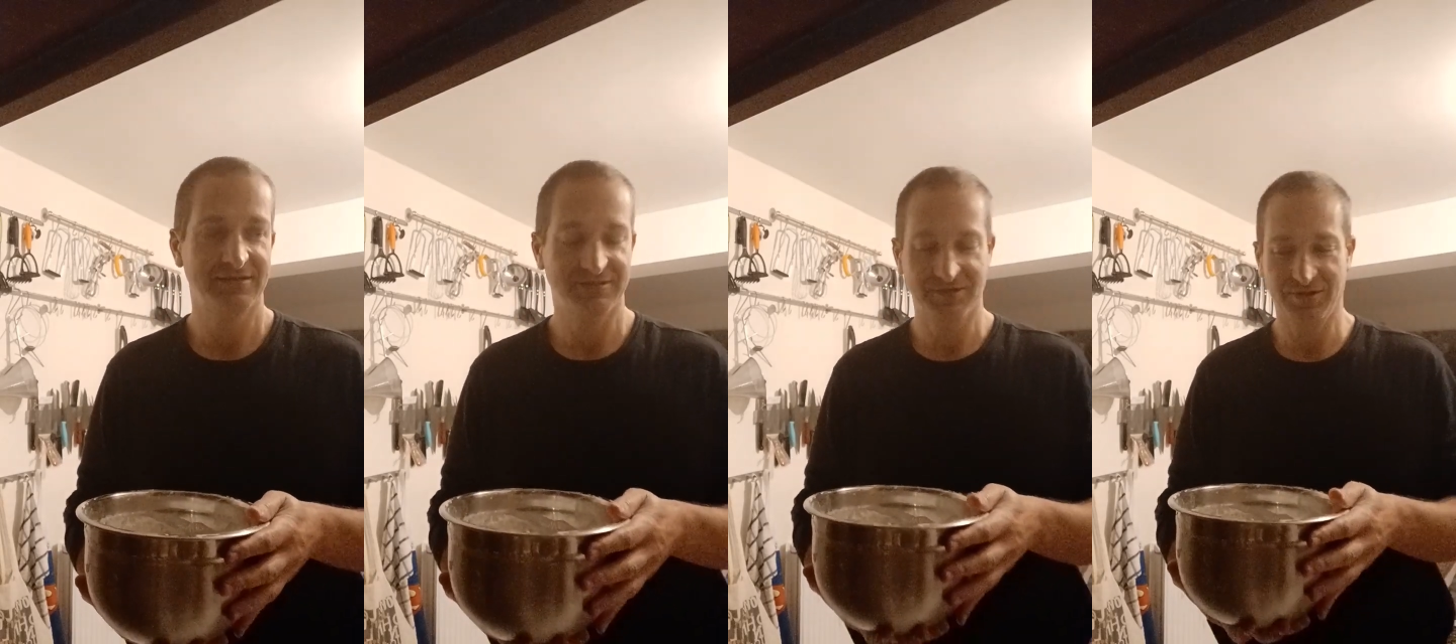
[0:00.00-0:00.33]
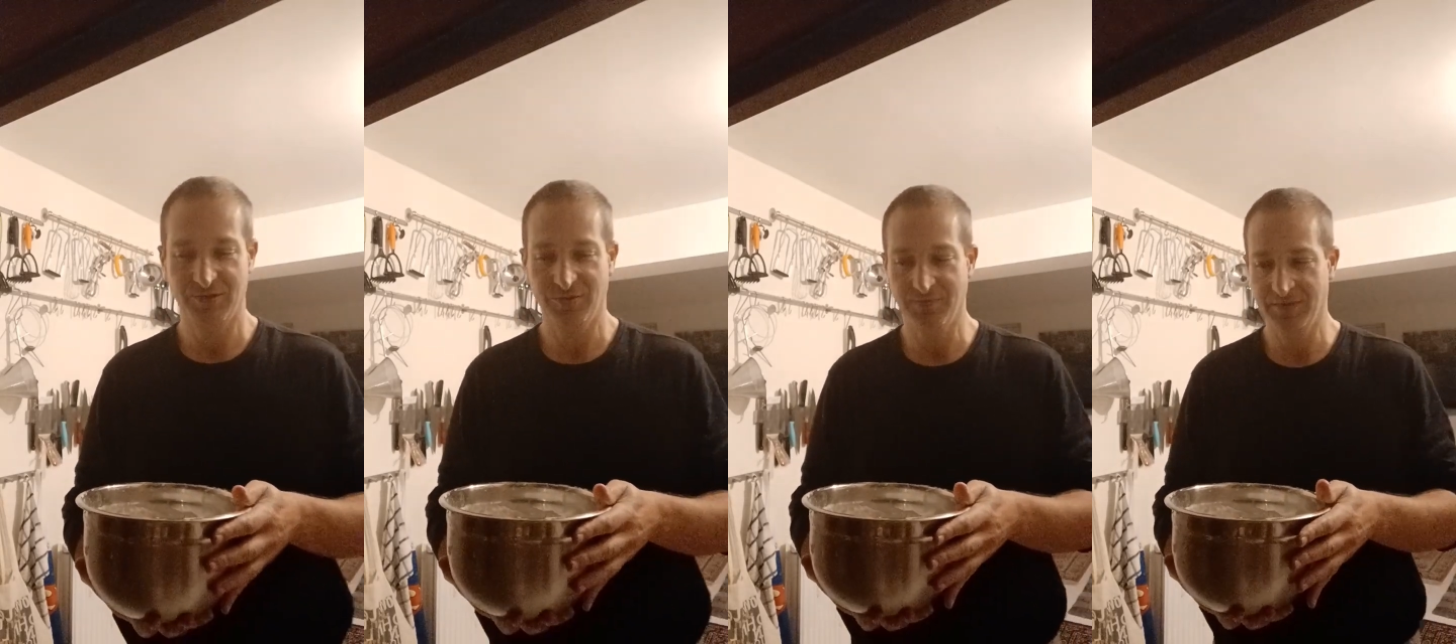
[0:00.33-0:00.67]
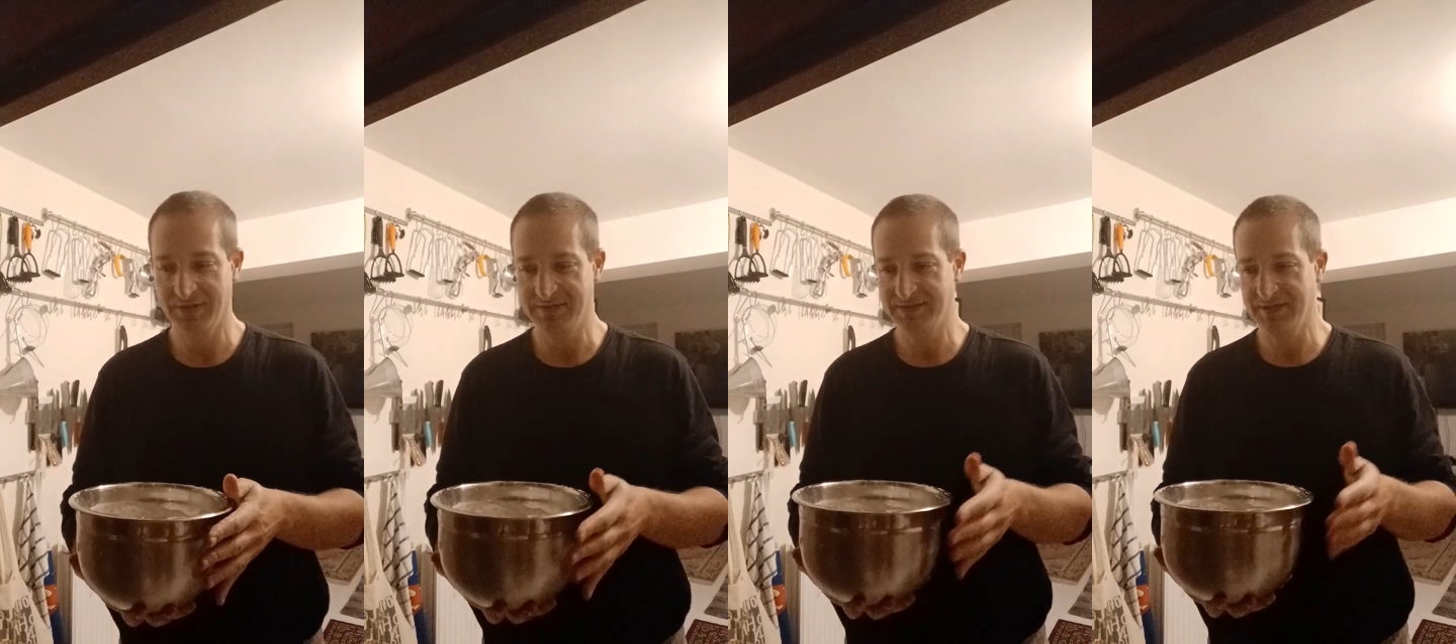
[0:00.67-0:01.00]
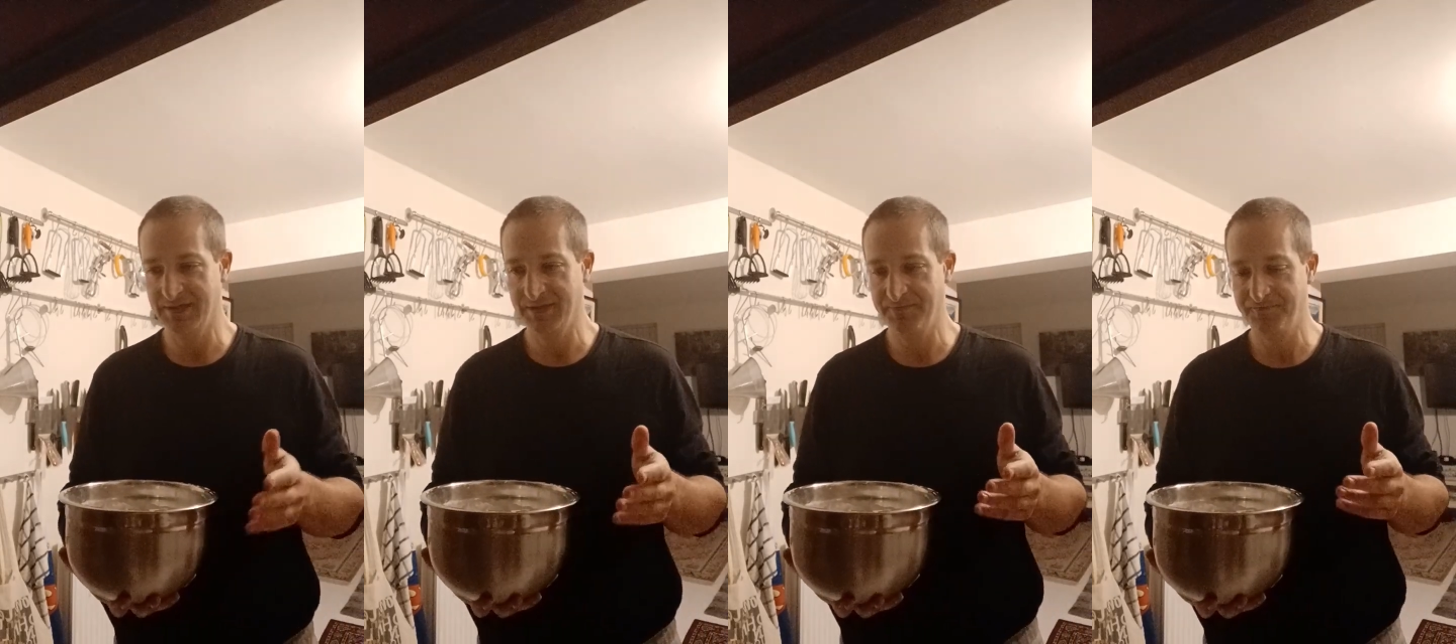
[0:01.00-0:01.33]
So there's
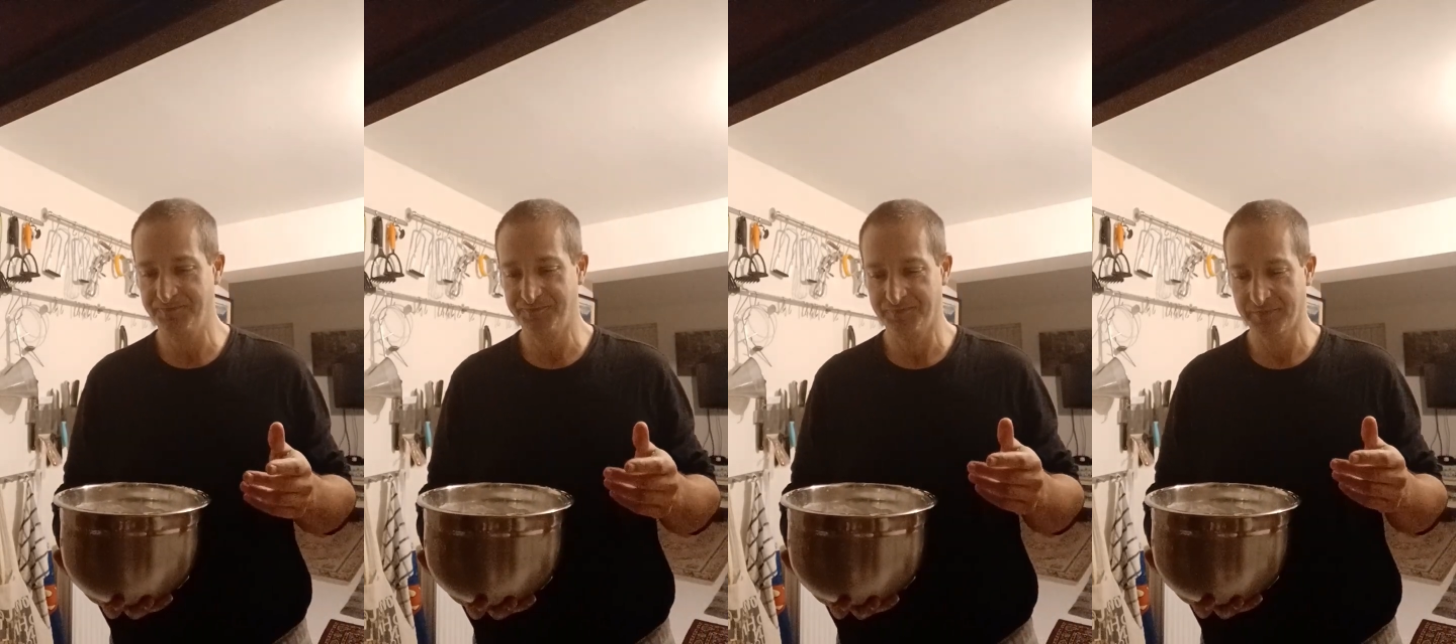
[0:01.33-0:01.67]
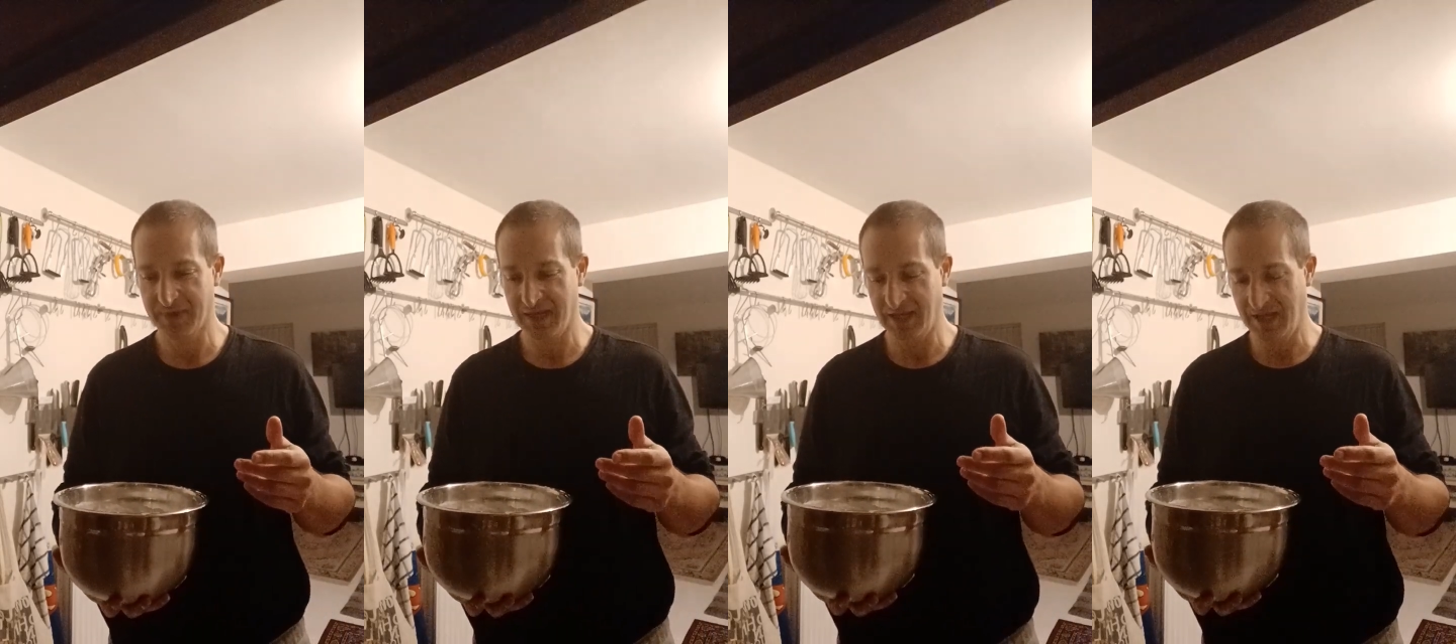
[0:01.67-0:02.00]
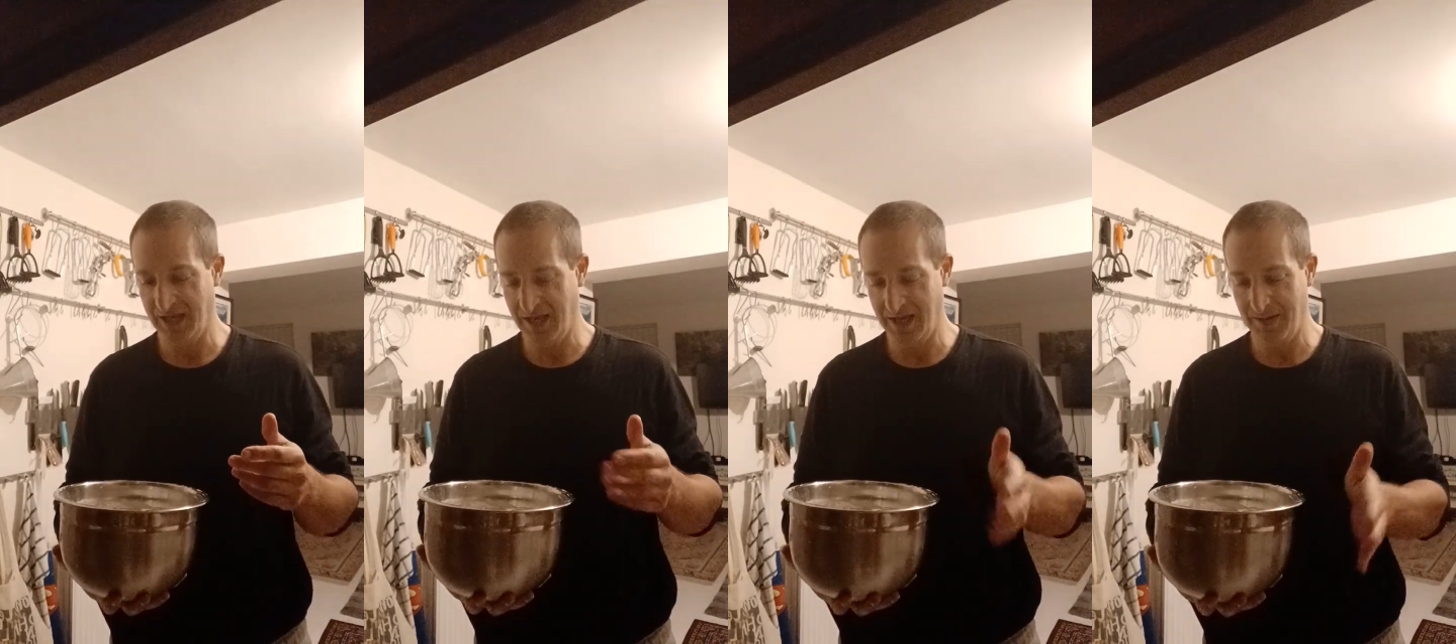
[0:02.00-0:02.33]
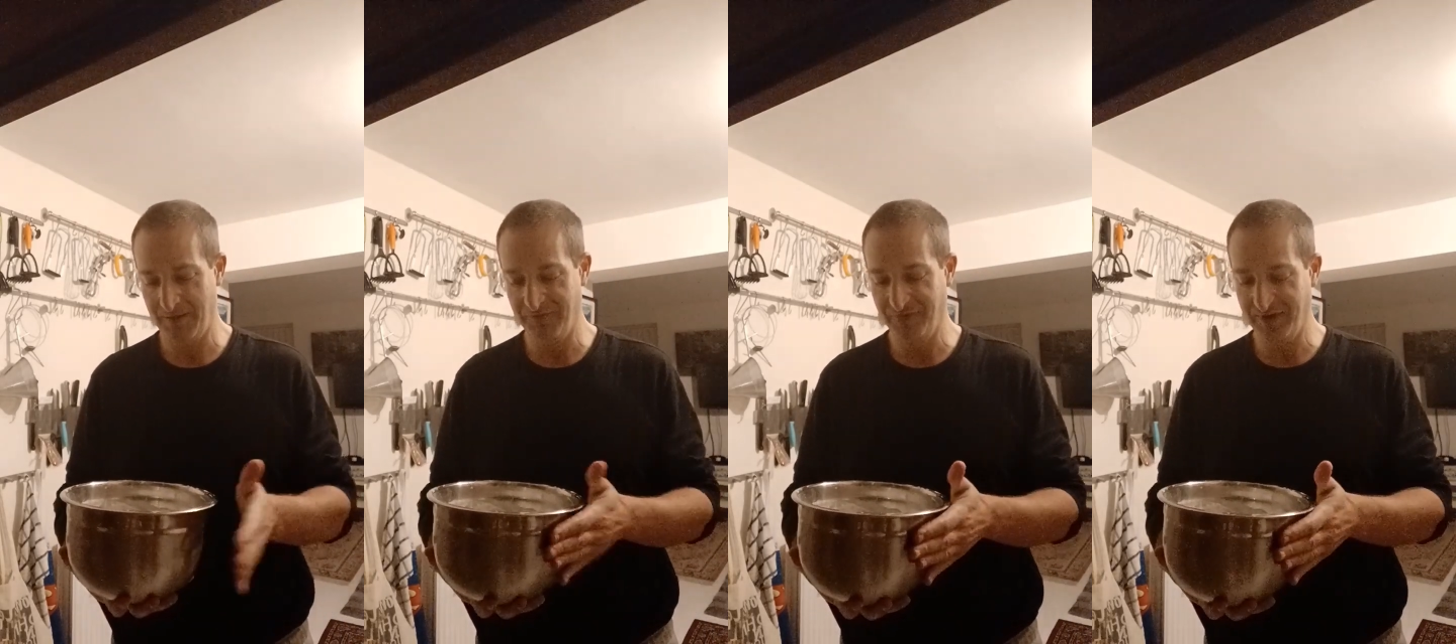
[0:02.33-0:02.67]
I'm
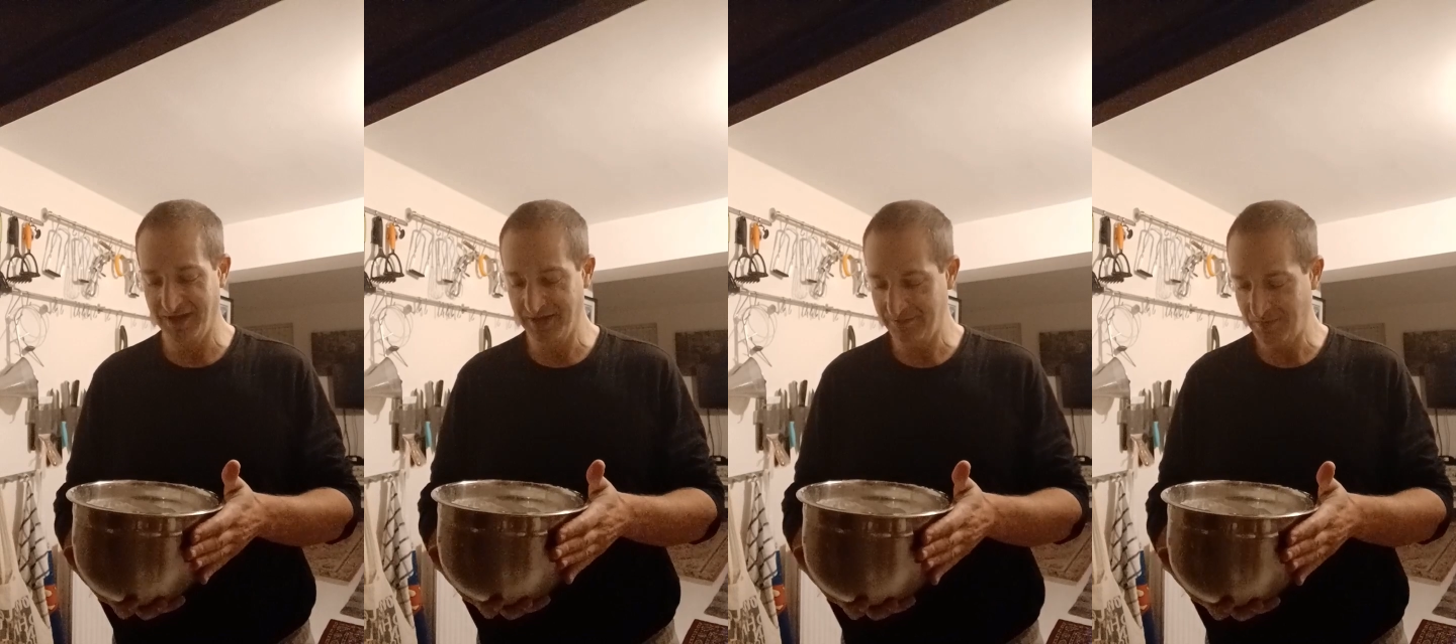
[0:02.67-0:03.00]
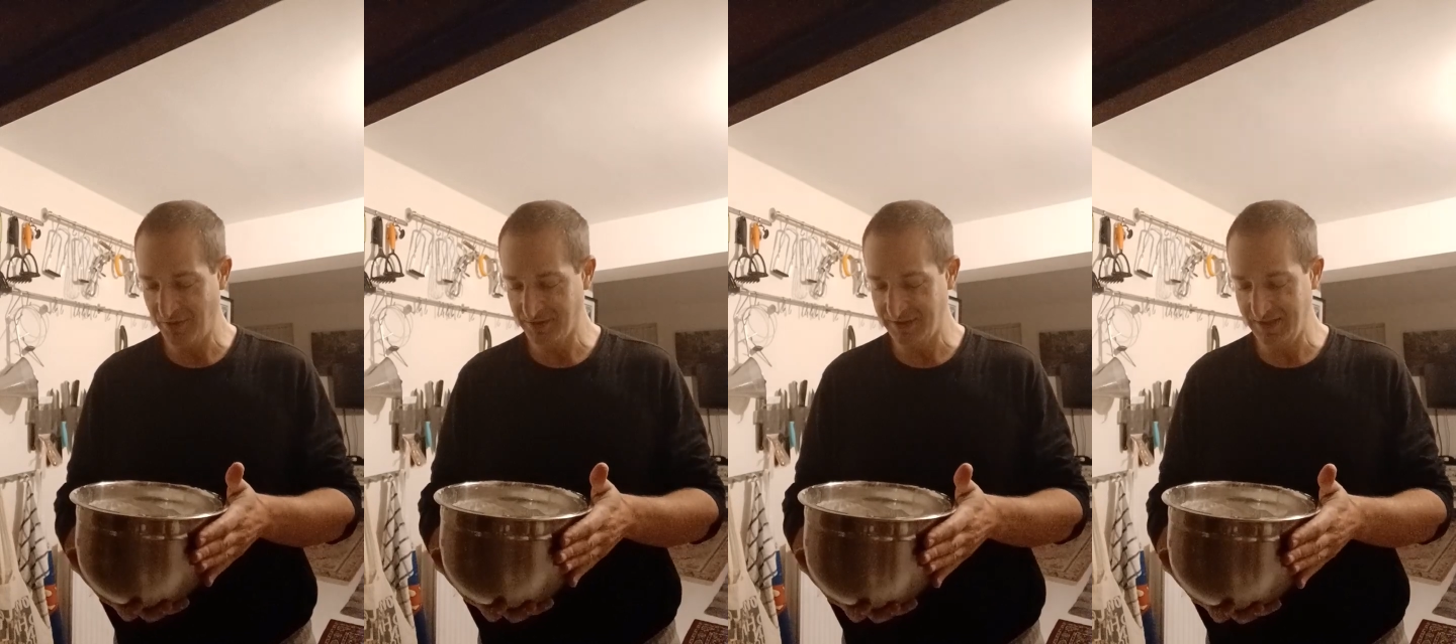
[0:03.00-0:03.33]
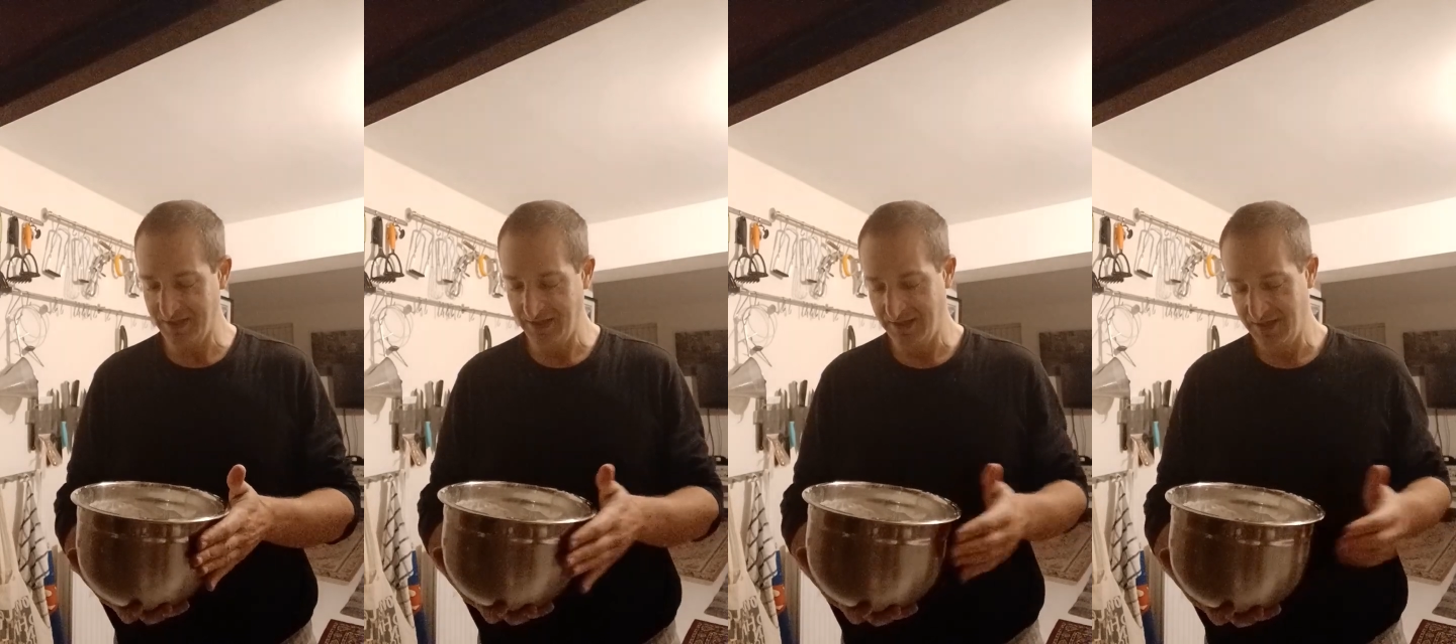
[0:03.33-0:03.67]
vegan mostly,